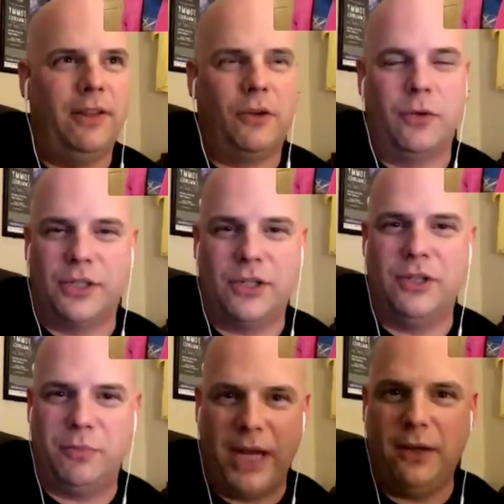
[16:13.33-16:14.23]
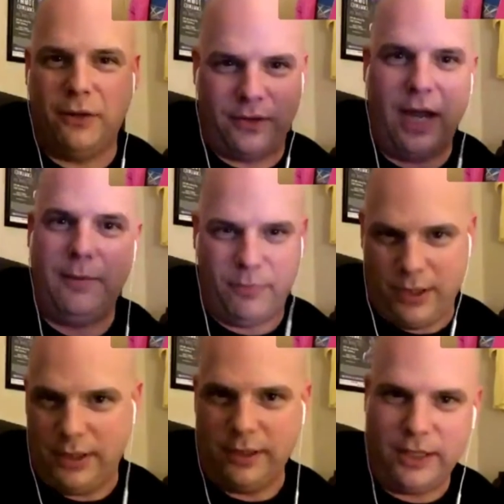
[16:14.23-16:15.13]
Christian Bale type,
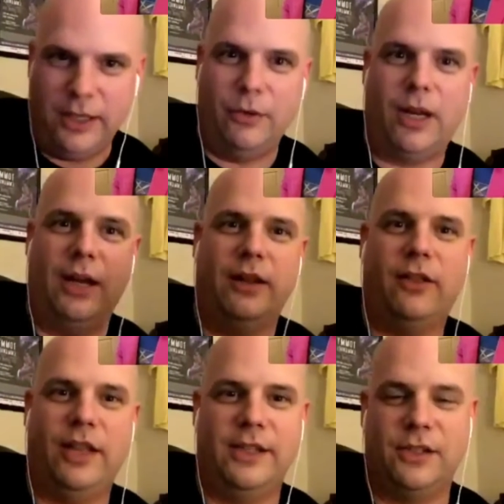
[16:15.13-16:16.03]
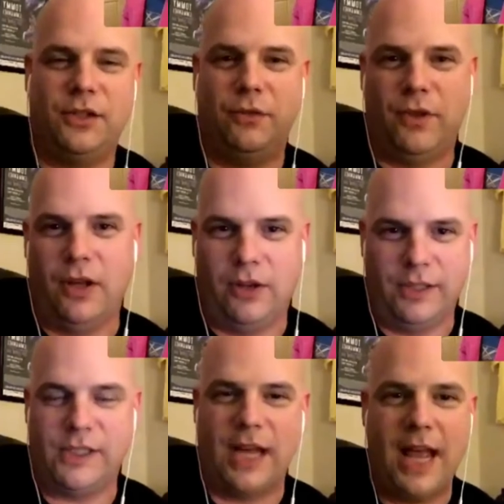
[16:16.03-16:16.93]
kind of things that you've done on
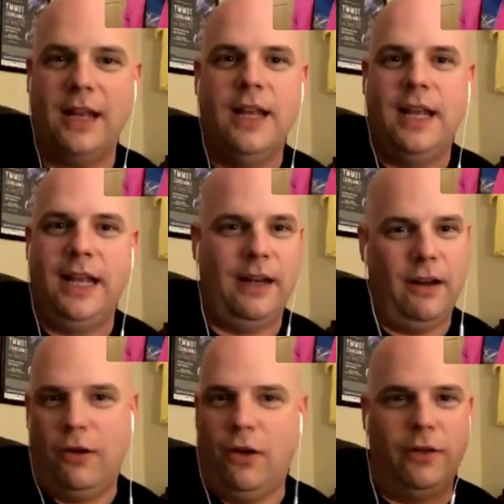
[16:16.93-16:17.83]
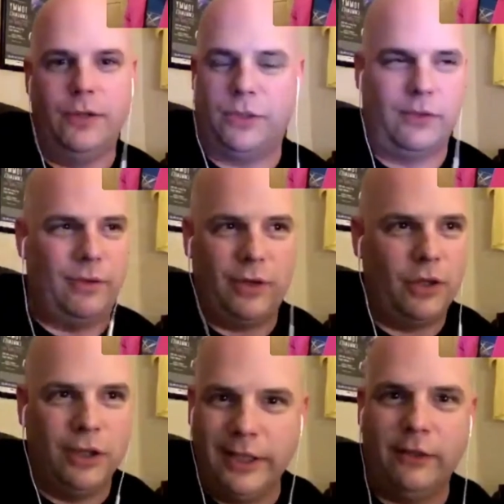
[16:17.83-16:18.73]
set, and all those are
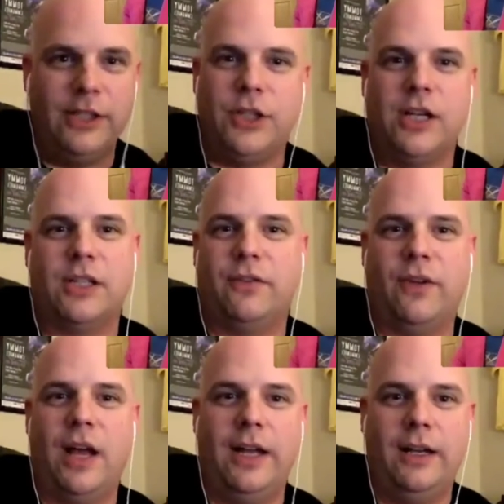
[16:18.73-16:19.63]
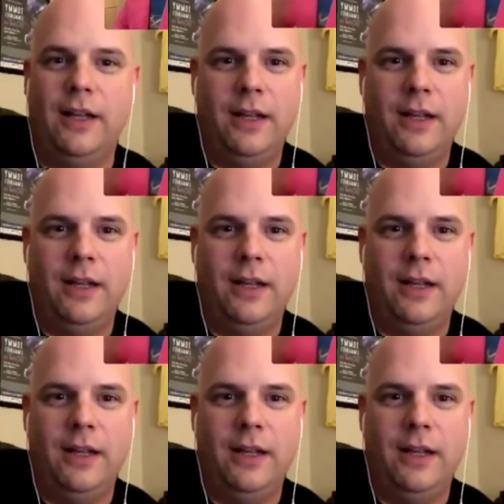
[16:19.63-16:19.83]
clearly justified.